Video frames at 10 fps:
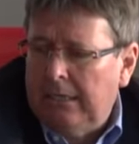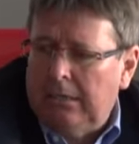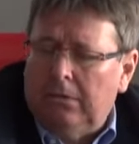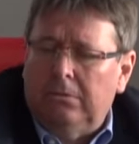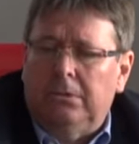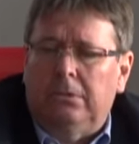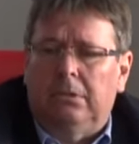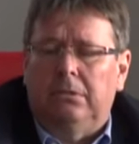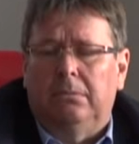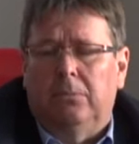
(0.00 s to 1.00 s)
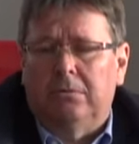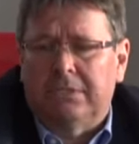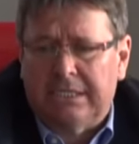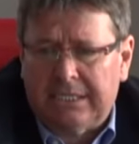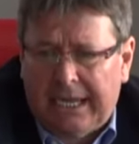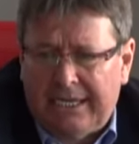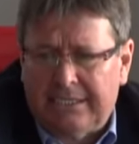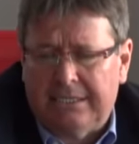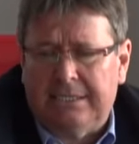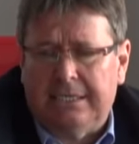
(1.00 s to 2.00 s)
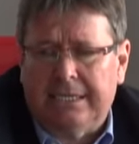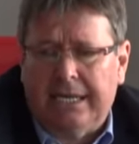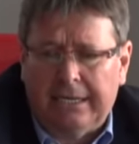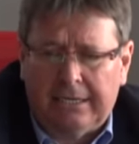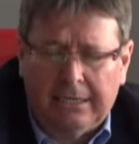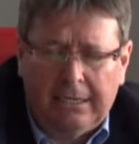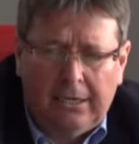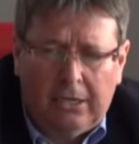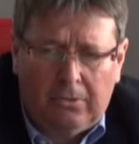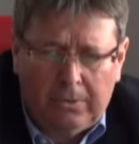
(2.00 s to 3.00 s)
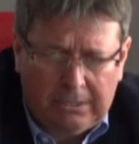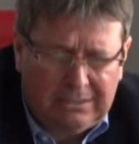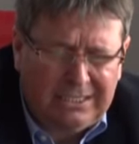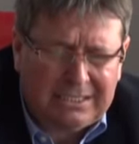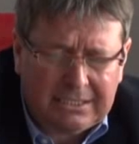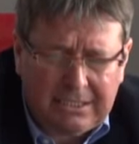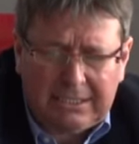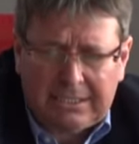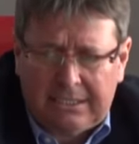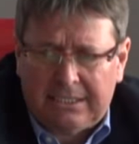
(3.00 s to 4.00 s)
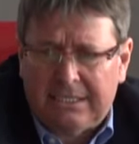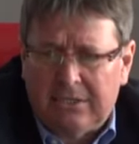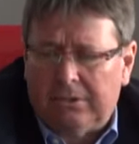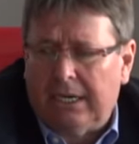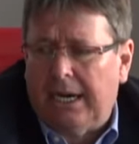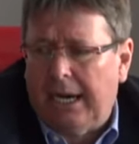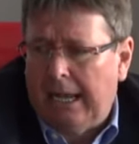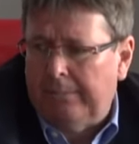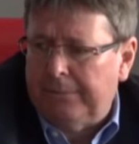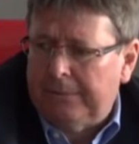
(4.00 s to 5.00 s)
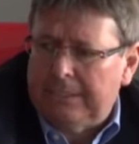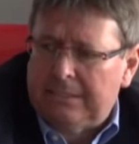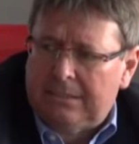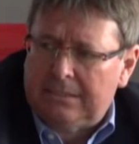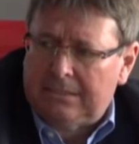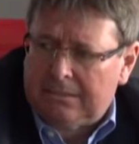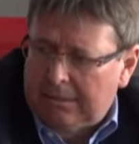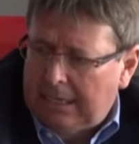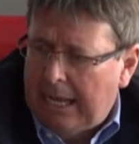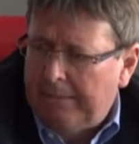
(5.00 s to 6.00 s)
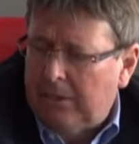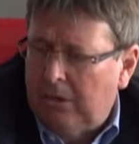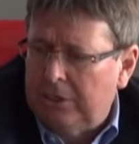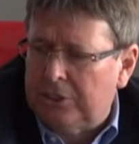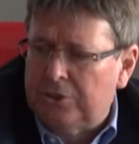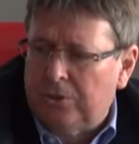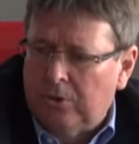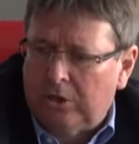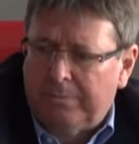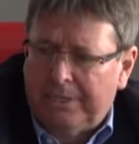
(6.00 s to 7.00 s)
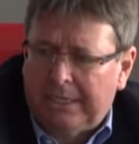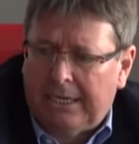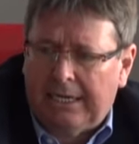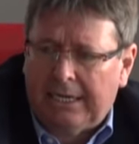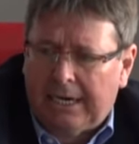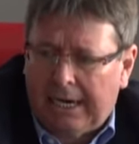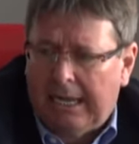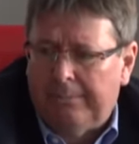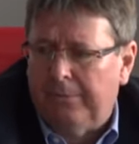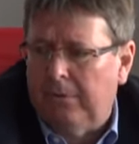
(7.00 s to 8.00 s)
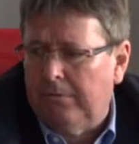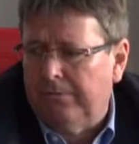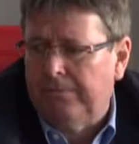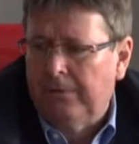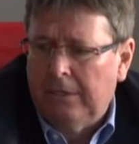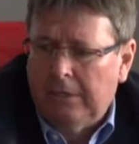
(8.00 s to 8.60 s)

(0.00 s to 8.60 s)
In most these cases, it's like this is not a club. This dynamic coalition should not be a club of